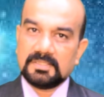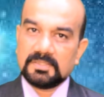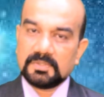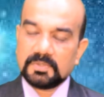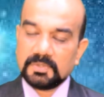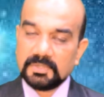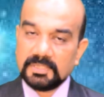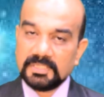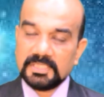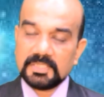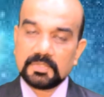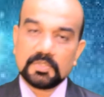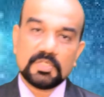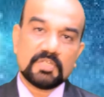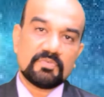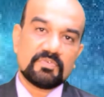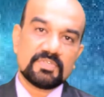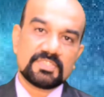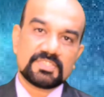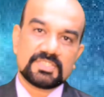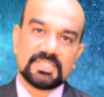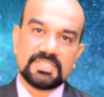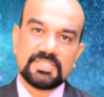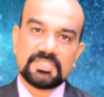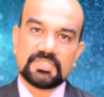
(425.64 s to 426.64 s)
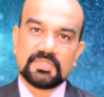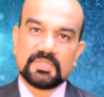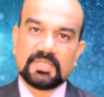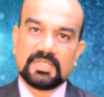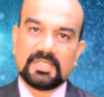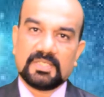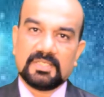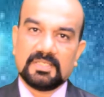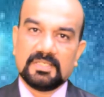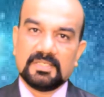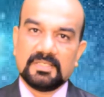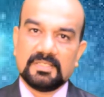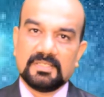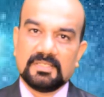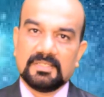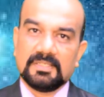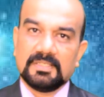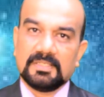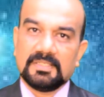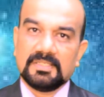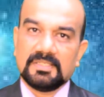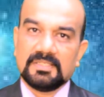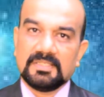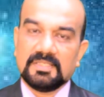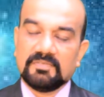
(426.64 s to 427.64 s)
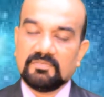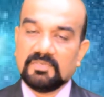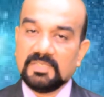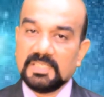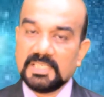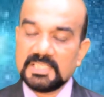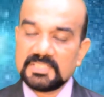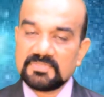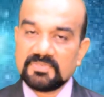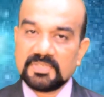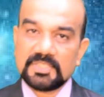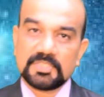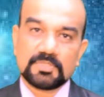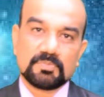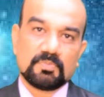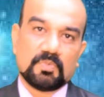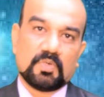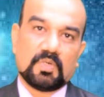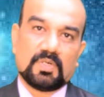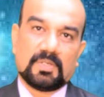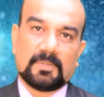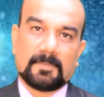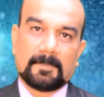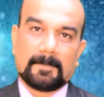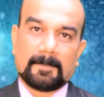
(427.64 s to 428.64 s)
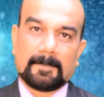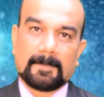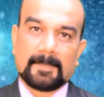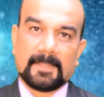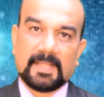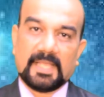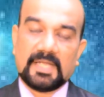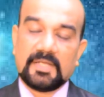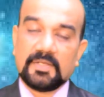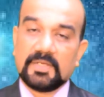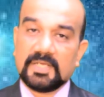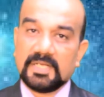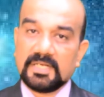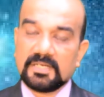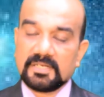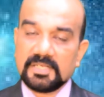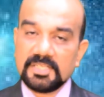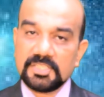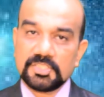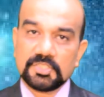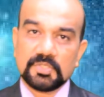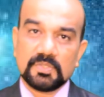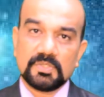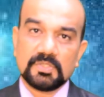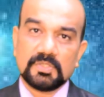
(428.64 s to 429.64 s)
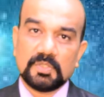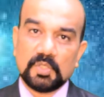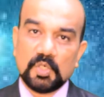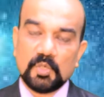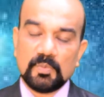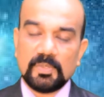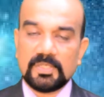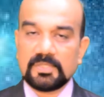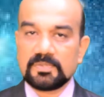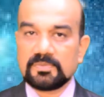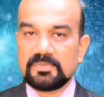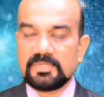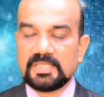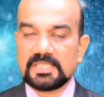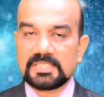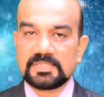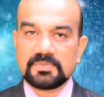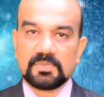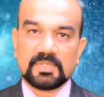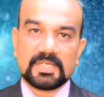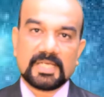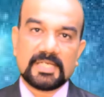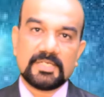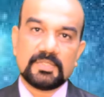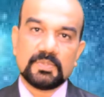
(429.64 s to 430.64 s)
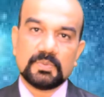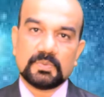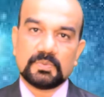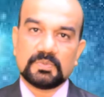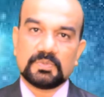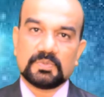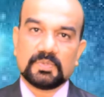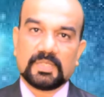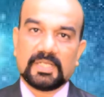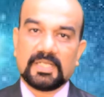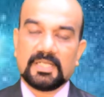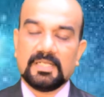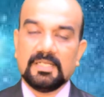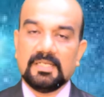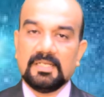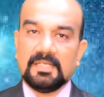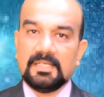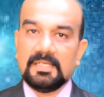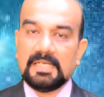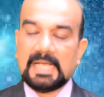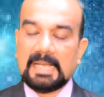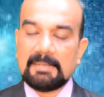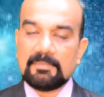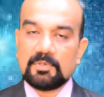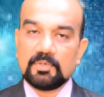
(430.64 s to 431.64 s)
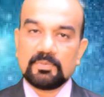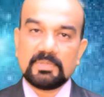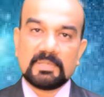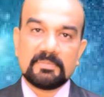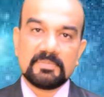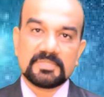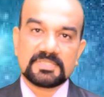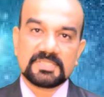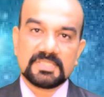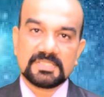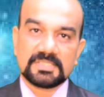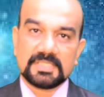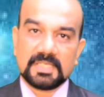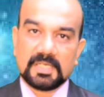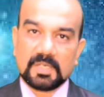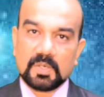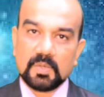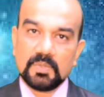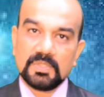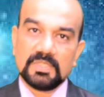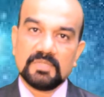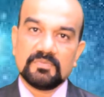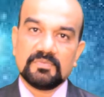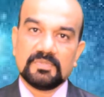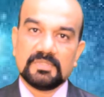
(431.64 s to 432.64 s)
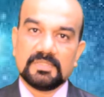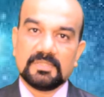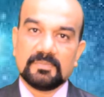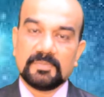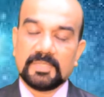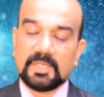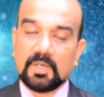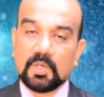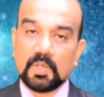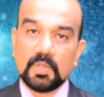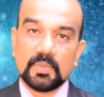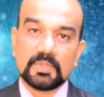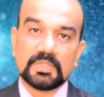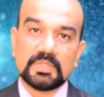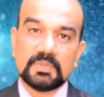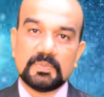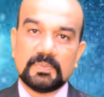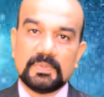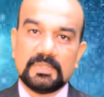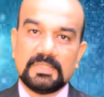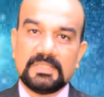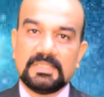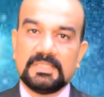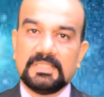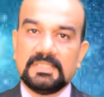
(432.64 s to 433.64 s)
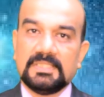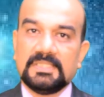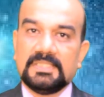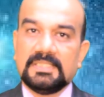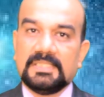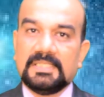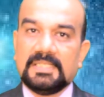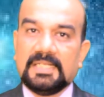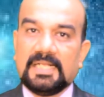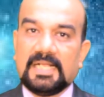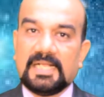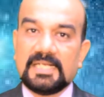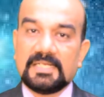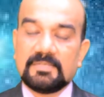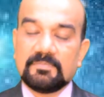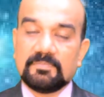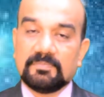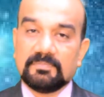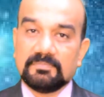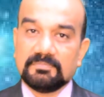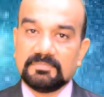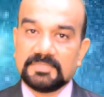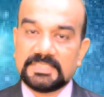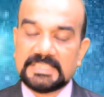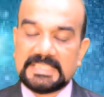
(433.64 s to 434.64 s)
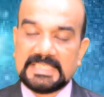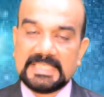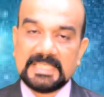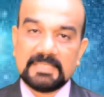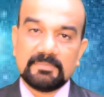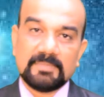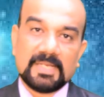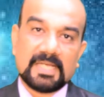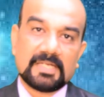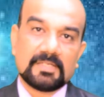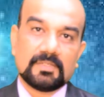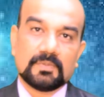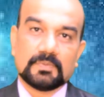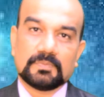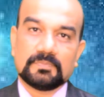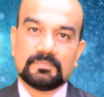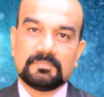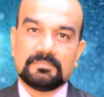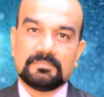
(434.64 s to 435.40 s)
in the twenty-first century, the world is very small and you can reach out globally. That's what I do today. I'm doing my business around the world, I mean all over the world, and sitting in Bangalore,